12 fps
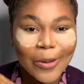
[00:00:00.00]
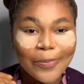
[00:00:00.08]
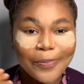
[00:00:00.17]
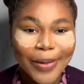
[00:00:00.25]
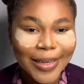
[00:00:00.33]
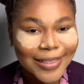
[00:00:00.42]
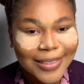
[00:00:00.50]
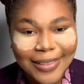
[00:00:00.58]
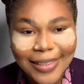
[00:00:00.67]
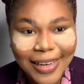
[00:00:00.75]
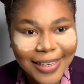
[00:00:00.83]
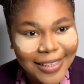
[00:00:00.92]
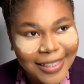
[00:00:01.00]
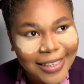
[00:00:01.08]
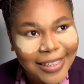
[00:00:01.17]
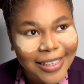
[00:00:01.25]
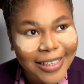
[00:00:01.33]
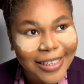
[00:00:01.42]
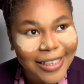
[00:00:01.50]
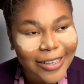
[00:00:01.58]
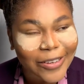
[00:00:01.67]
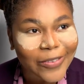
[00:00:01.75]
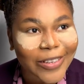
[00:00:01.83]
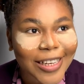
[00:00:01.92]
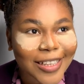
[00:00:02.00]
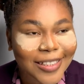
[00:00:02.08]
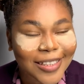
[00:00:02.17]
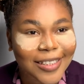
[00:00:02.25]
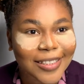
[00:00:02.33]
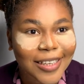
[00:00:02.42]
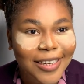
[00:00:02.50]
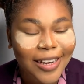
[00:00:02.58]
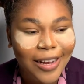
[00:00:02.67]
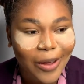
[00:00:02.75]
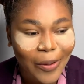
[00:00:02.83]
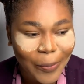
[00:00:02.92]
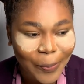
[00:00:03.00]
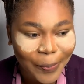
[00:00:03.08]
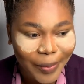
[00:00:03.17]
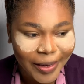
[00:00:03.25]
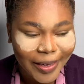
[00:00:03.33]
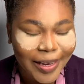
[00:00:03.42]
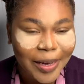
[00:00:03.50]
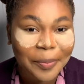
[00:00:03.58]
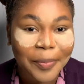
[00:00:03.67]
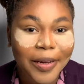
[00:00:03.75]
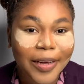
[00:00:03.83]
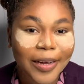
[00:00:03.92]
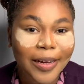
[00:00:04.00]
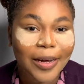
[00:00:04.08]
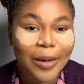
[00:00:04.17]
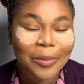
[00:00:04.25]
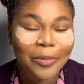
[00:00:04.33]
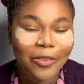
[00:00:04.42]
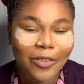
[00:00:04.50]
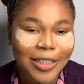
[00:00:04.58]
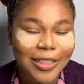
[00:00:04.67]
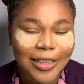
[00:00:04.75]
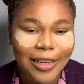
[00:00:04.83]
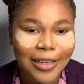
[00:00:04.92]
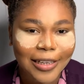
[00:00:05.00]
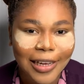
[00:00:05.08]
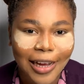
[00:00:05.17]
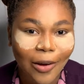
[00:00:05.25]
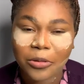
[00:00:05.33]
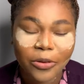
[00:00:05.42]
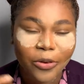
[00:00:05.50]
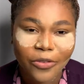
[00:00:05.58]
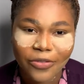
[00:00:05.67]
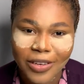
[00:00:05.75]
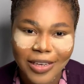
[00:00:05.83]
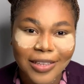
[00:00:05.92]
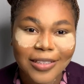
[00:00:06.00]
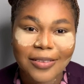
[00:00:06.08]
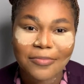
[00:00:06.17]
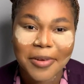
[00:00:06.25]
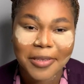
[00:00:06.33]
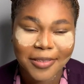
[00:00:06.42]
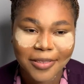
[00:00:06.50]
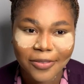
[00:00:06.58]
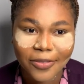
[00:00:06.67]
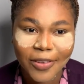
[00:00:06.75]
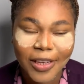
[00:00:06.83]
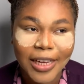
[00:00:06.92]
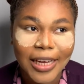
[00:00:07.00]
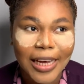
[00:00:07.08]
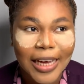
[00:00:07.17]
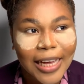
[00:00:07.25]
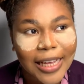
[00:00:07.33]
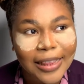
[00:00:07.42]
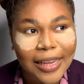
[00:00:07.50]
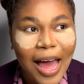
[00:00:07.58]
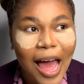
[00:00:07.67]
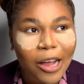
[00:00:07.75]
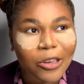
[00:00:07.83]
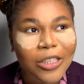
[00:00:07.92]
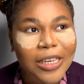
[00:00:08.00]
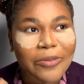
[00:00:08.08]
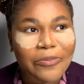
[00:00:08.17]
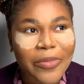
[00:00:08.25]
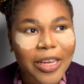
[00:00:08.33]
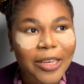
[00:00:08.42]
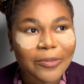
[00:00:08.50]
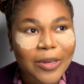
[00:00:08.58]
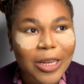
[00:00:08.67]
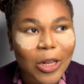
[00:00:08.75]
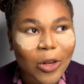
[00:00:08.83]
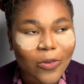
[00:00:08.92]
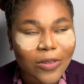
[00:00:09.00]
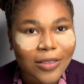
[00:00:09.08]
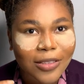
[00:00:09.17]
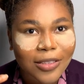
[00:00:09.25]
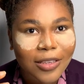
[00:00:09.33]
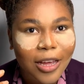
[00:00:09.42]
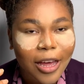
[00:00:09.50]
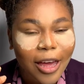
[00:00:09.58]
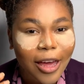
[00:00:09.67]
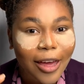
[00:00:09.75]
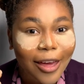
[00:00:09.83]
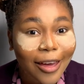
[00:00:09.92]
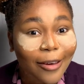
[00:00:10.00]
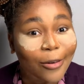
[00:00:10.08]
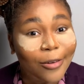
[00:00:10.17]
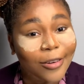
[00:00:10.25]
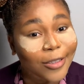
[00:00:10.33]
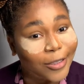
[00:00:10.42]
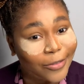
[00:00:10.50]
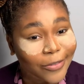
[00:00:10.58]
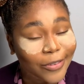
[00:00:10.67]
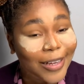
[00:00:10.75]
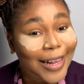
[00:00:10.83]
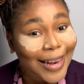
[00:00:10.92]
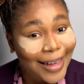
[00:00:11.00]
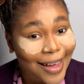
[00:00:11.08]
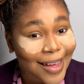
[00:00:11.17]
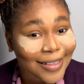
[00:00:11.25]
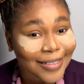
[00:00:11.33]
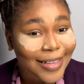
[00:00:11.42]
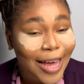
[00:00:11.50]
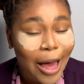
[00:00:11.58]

Personally, when I started makeup professionally, I'm not confident in myself, and that actually made me lose a whole lot of clients.